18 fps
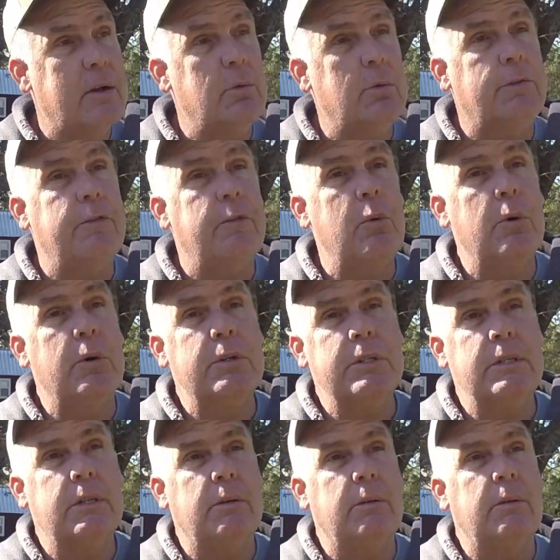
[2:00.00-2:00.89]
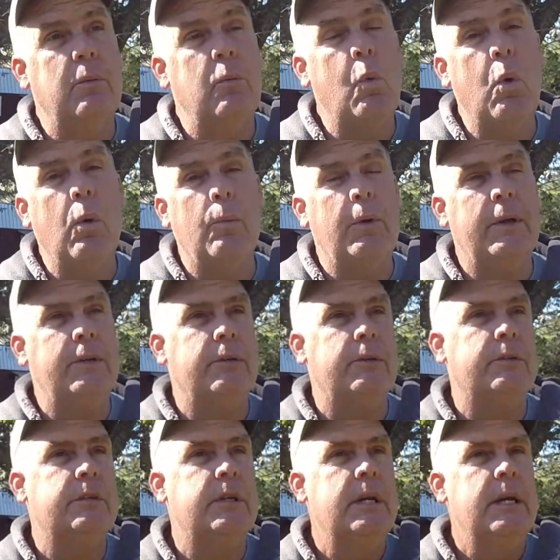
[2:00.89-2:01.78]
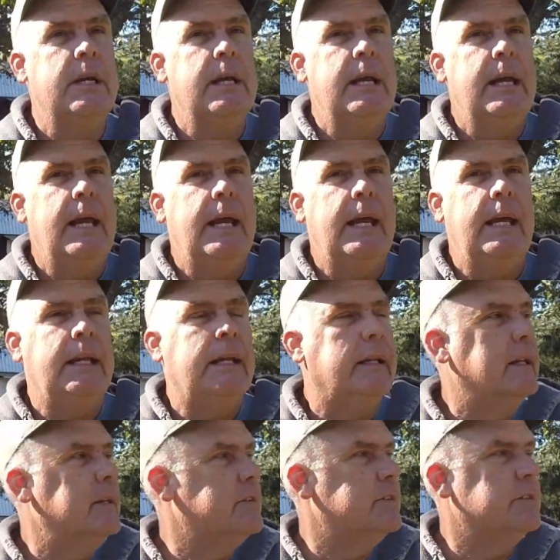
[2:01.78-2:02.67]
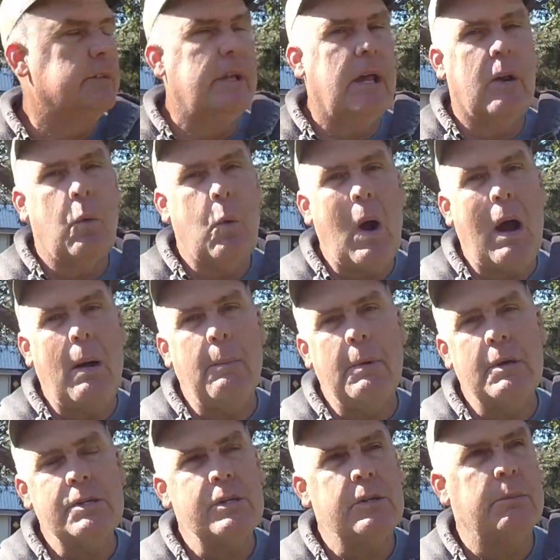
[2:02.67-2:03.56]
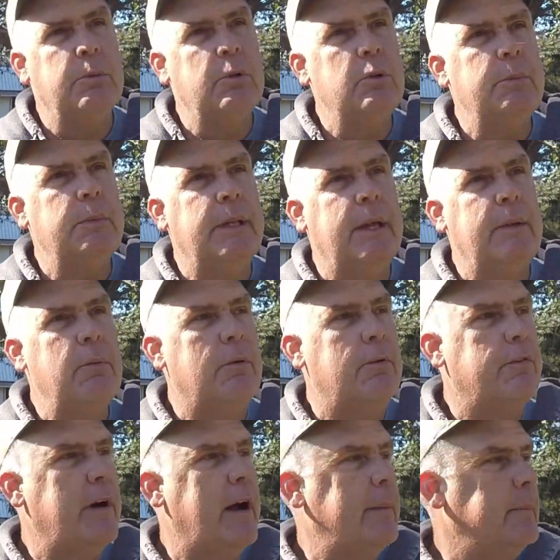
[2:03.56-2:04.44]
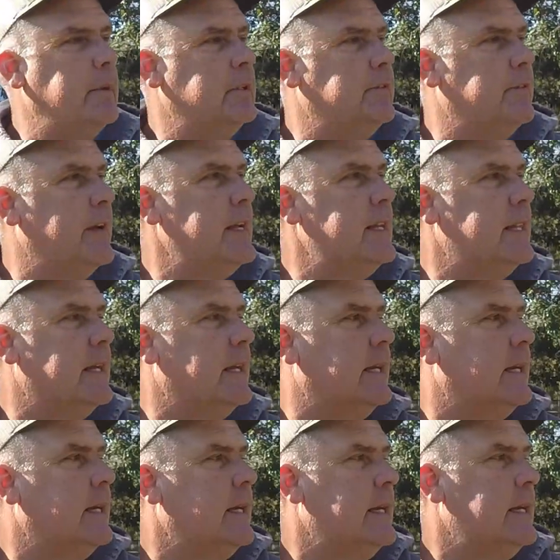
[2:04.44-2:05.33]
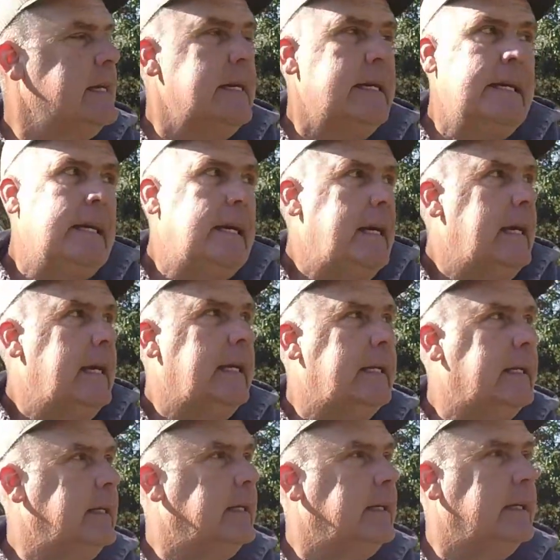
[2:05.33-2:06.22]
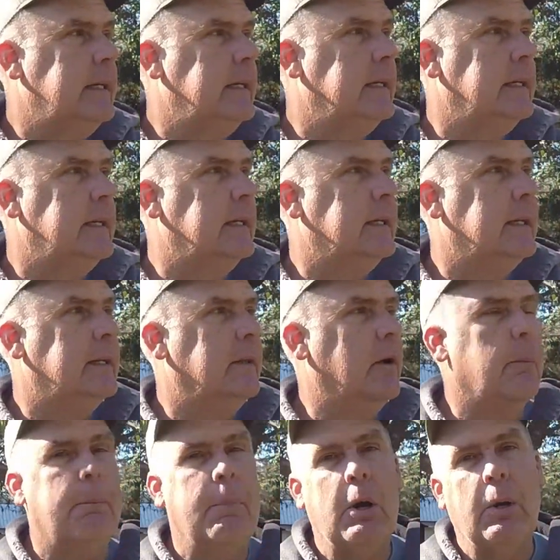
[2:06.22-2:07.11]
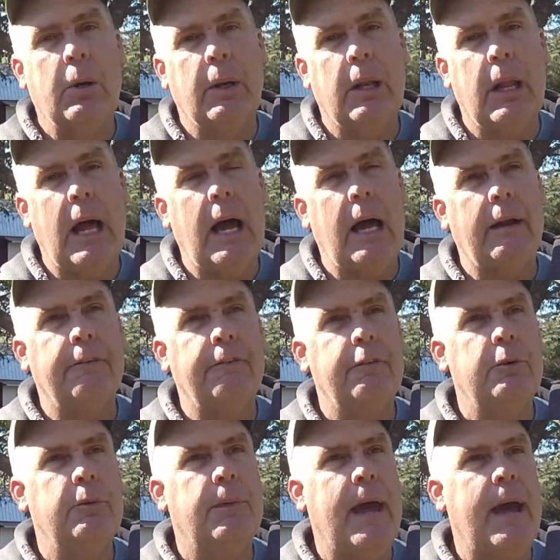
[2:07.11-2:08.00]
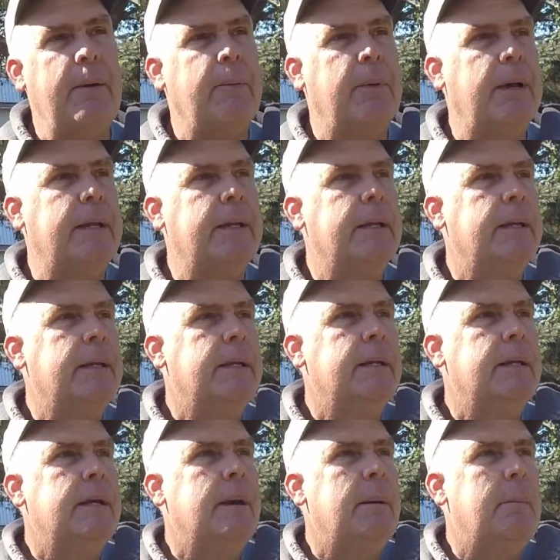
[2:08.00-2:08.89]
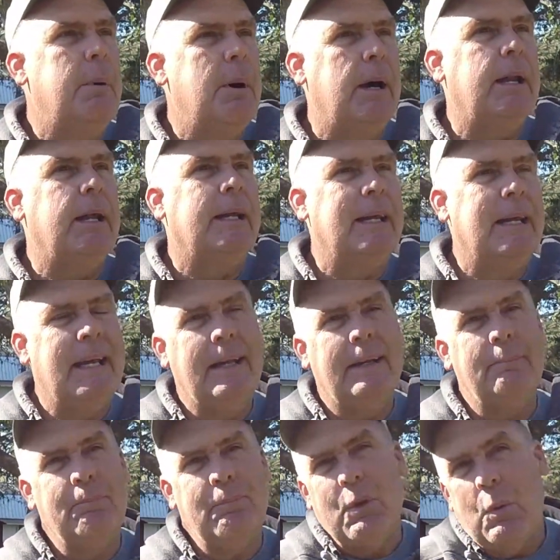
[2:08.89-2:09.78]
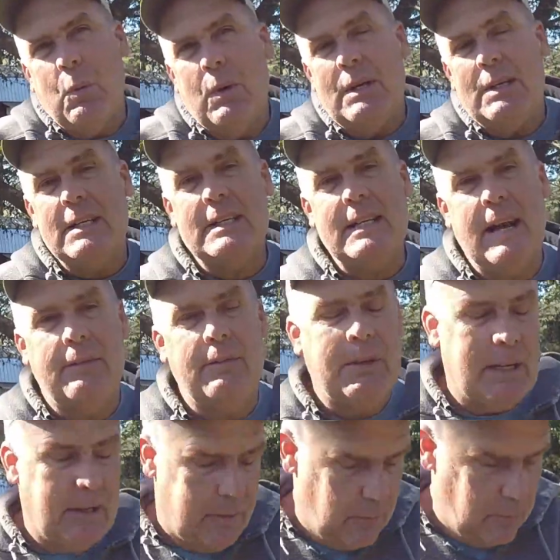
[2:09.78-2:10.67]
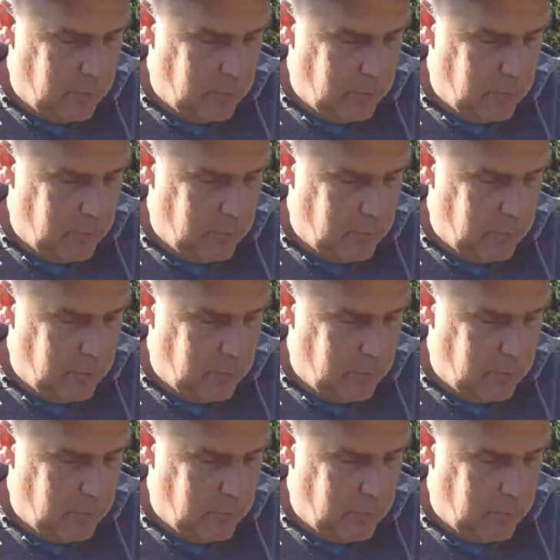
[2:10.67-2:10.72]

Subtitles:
will forage in the warm winters, and unless there's a lot of wild mustard blooming, they won't find much of anything, and they'll burn a lot of food that way. But again, we just have to get through